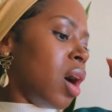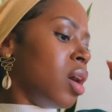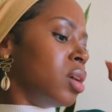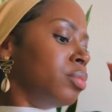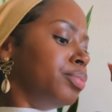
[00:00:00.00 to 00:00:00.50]

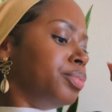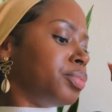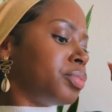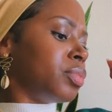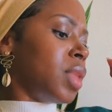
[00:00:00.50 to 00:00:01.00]
um,
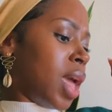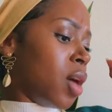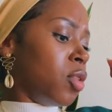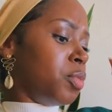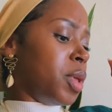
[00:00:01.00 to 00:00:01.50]

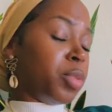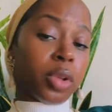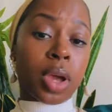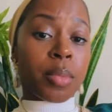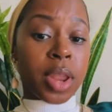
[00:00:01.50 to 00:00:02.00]
now
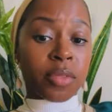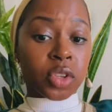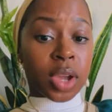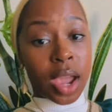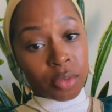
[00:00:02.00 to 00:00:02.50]
people are coming
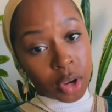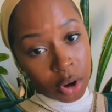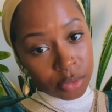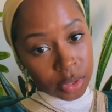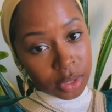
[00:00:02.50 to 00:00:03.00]
after Kyrie
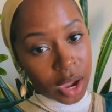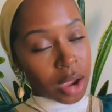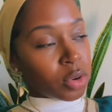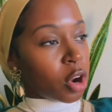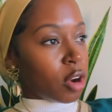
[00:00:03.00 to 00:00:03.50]
Irving.
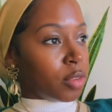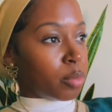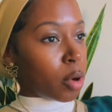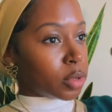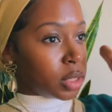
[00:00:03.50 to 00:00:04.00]
Kyrie
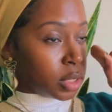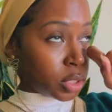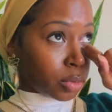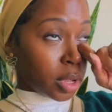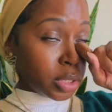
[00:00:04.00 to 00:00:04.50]
Irving posted a
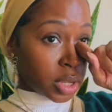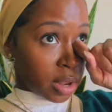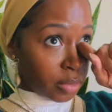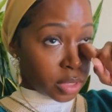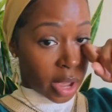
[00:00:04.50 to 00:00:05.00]

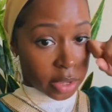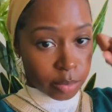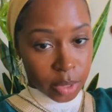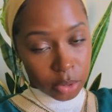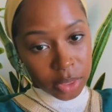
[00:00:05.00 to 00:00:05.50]
screenshot of a
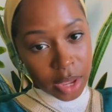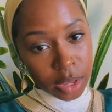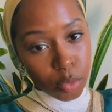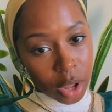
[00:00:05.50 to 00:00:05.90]
documentary that he